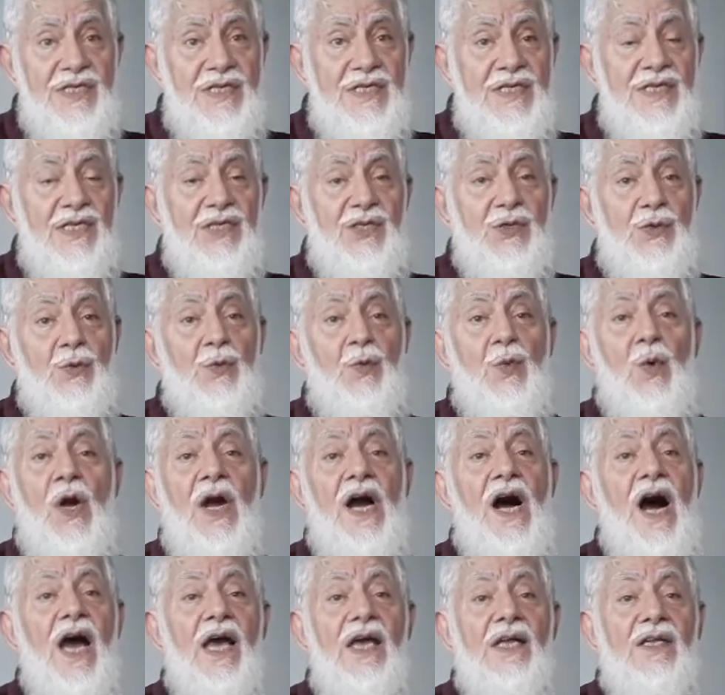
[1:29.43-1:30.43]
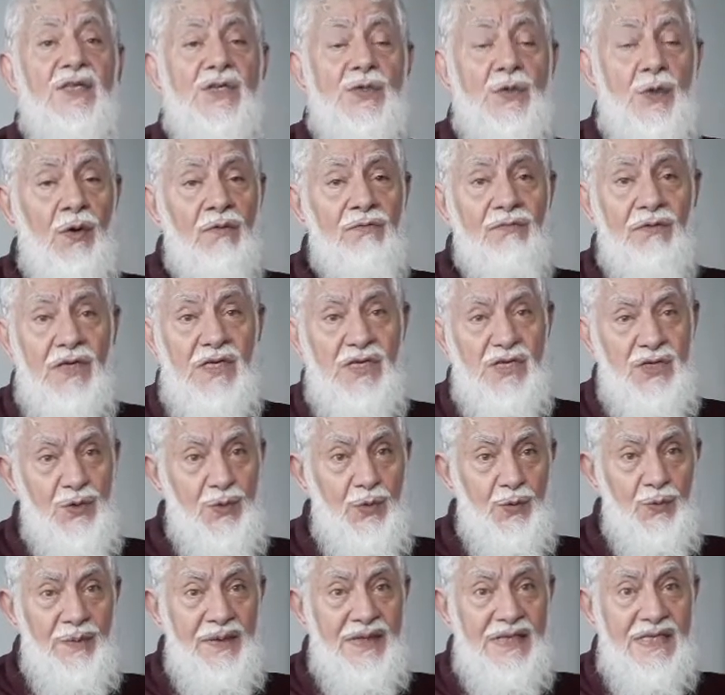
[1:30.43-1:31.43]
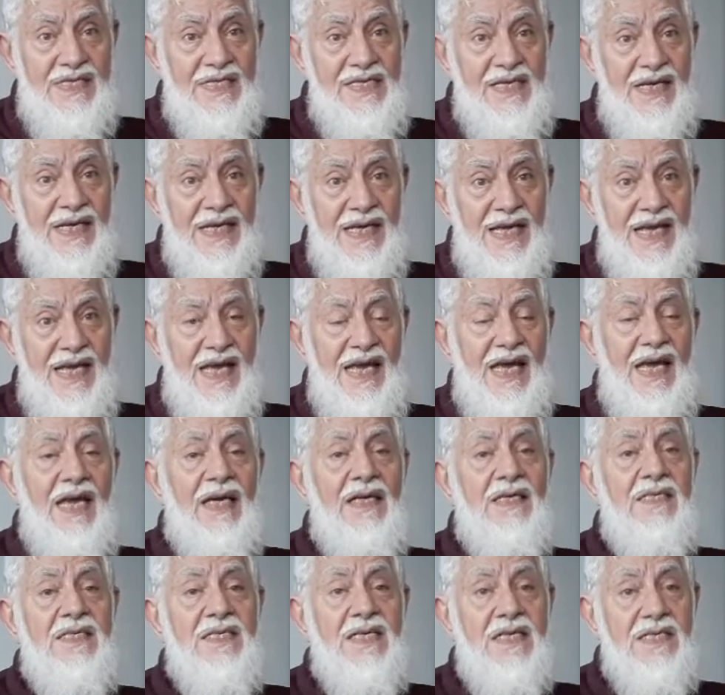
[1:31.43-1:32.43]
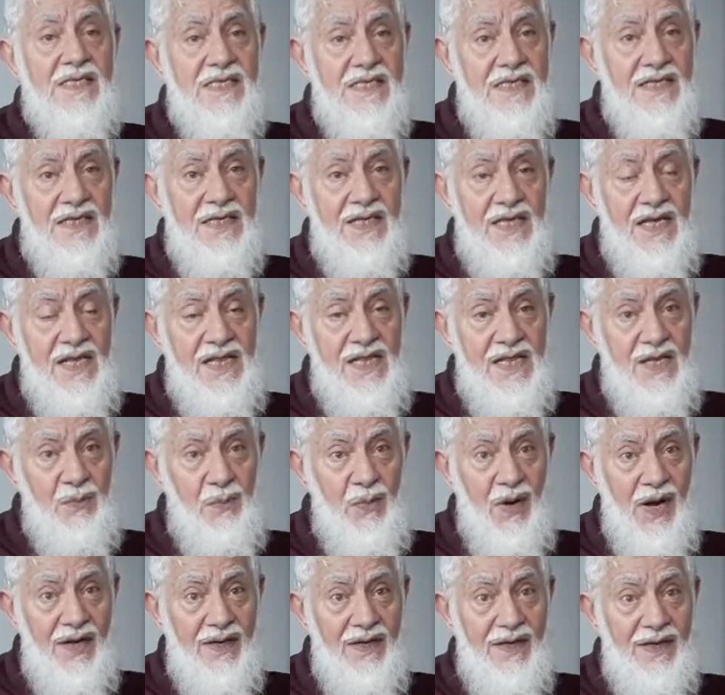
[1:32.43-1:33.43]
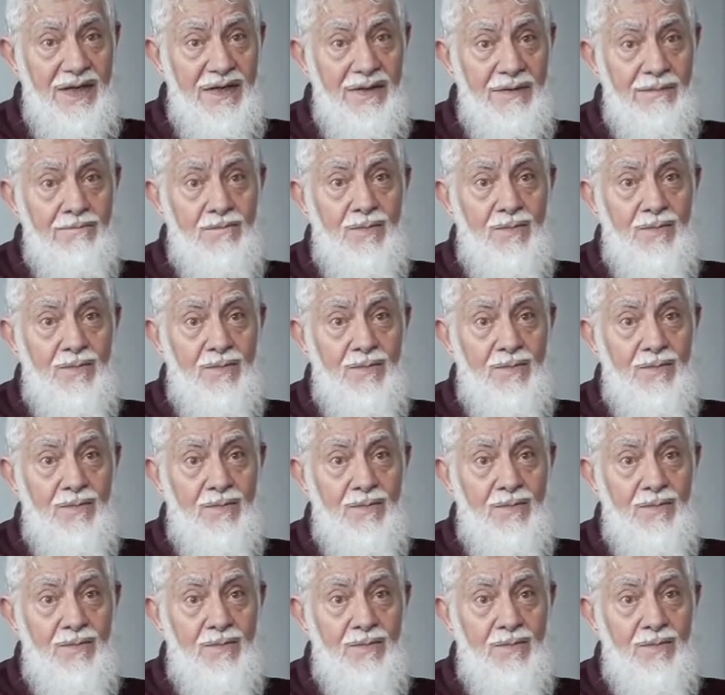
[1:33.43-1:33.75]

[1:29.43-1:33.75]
these two kinds of instruments existed in the market